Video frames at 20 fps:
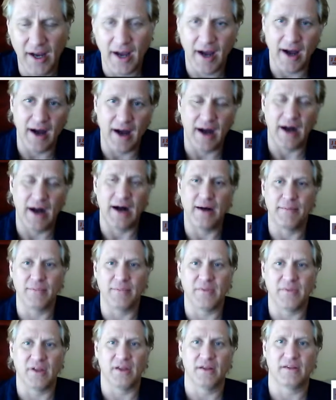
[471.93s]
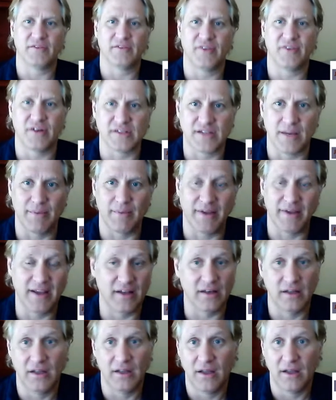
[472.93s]
as far as coming
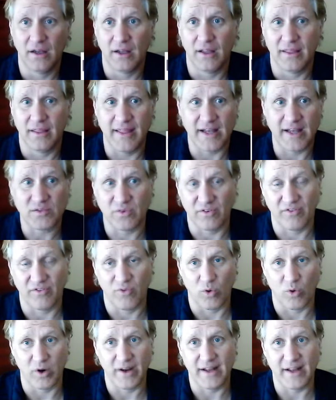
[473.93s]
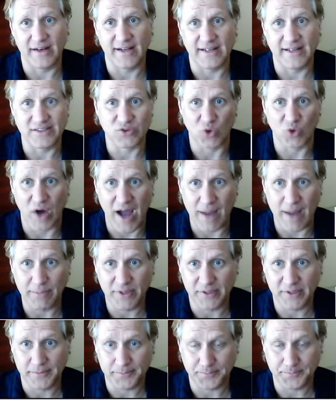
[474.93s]
in. That's when Fournette got dropped